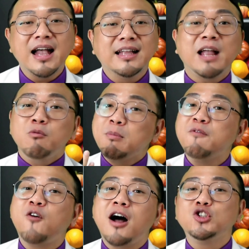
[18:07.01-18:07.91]
Then we move
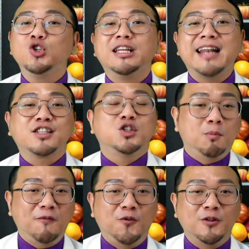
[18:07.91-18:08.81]
on to the next
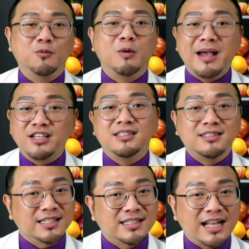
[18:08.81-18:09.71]
superfood we mentioned
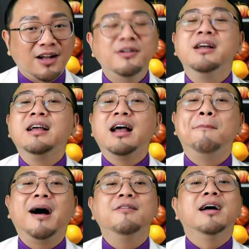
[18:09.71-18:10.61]
just now
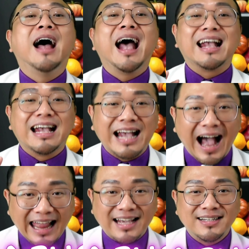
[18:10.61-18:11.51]
about
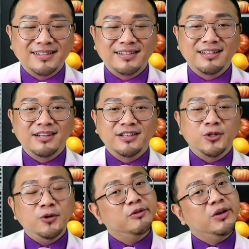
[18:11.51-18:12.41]
garlic.
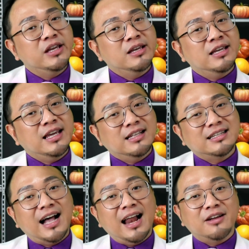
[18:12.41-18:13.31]
So we eat
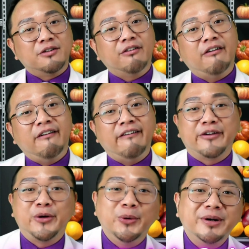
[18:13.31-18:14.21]
garlic raw or
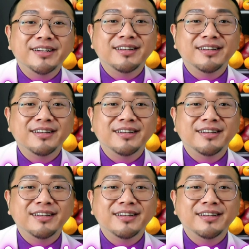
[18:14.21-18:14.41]
cooked